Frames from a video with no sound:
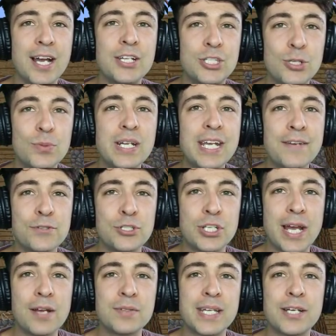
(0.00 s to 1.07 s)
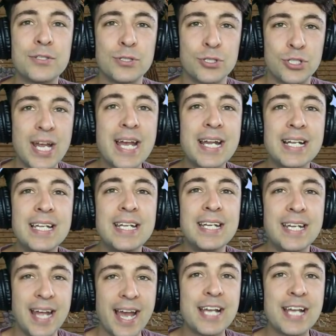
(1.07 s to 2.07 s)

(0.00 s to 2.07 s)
I do want to give a shout out to Jacqueline